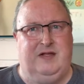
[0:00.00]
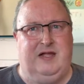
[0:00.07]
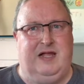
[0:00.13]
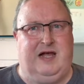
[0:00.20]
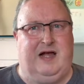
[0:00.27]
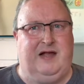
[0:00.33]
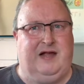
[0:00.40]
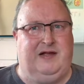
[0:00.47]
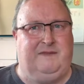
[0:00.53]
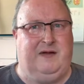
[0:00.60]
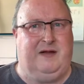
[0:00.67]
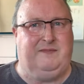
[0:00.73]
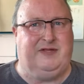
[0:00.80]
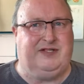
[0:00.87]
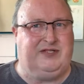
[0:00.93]

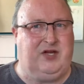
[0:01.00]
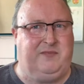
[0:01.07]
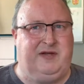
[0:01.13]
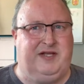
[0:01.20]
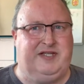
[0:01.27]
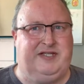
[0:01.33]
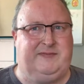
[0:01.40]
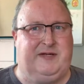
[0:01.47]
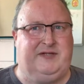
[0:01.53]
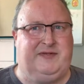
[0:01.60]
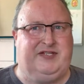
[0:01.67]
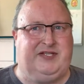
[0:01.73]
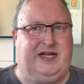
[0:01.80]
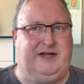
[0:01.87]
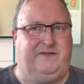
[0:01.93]
I'm assuming it's supposed to
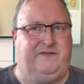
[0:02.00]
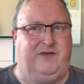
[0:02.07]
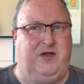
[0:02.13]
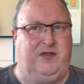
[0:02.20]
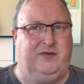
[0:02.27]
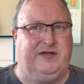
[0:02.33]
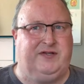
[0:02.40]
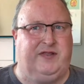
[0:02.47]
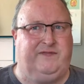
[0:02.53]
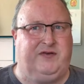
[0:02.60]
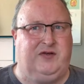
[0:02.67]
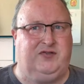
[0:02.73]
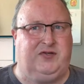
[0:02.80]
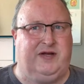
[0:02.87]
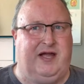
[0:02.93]
be set further into the
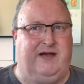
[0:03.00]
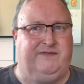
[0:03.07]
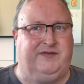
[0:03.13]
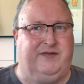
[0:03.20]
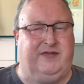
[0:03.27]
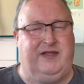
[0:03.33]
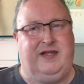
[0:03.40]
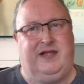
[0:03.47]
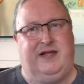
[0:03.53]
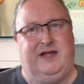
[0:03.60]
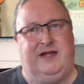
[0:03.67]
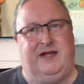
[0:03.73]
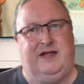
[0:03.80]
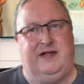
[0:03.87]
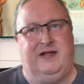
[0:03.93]
future after
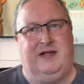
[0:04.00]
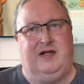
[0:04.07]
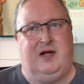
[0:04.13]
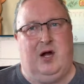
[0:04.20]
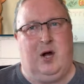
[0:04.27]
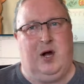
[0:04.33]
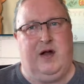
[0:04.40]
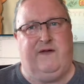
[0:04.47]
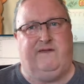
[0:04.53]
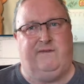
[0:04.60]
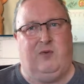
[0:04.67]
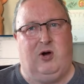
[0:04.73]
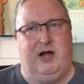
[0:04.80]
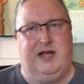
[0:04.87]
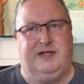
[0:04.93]
the hive
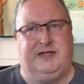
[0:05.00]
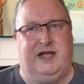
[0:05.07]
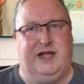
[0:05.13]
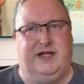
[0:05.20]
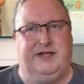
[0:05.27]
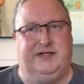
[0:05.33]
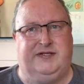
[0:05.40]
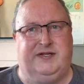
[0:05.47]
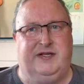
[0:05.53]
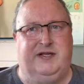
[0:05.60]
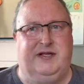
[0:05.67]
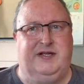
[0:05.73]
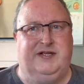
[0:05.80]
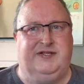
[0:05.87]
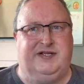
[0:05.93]
mind has
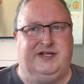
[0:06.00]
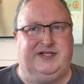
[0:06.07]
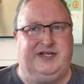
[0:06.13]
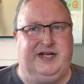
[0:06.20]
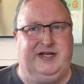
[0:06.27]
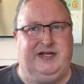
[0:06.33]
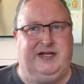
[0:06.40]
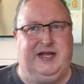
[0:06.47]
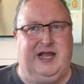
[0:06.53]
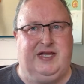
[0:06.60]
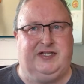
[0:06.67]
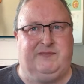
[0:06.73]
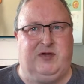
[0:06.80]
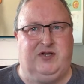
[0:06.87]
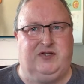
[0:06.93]
succeeded
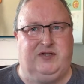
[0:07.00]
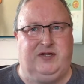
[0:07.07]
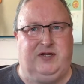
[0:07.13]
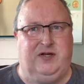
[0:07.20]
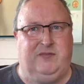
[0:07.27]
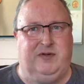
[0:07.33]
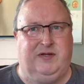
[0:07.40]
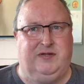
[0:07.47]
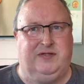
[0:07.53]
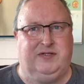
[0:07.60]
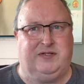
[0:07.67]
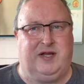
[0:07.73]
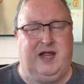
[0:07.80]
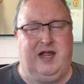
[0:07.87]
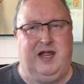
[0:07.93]
against most humans,
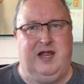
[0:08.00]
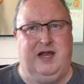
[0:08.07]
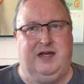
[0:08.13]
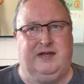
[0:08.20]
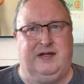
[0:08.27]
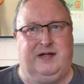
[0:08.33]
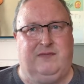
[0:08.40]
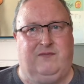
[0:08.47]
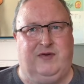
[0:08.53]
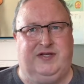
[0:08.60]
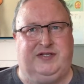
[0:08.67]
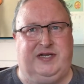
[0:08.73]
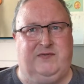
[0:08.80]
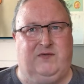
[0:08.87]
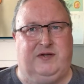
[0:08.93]
and we
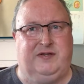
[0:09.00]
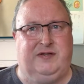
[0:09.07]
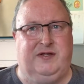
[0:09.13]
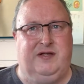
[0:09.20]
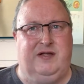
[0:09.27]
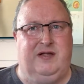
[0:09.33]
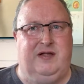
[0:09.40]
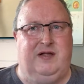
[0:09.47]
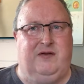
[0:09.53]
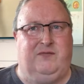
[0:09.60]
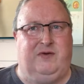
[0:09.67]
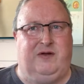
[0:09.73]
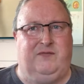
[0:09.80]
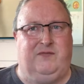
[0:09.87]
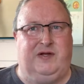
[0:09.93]
see
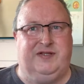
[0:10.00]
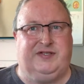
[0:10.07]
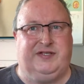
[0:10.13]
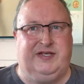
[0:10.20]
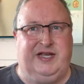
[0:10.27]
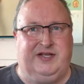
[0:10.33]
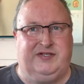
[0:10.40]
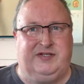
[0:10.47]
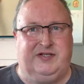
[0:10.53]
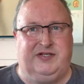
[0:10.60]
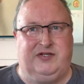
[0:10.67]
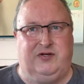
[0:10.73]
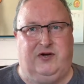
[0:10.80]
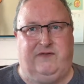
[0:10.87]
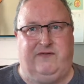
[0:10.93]
what's next in
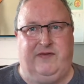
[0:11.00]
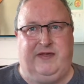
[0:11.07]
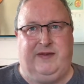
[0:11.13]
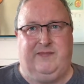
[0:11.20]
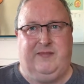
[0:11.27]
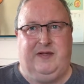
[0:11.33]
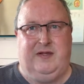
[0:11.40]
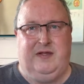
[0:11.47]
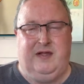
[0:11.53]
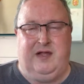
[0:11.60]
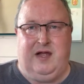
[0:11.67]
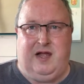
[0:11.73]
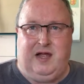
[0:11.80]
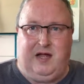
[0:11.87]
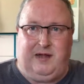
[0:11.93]
store for
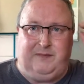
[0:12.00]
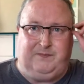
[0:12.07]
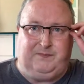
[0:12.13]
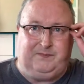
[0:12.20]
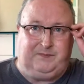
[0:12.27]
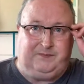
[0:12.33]
them.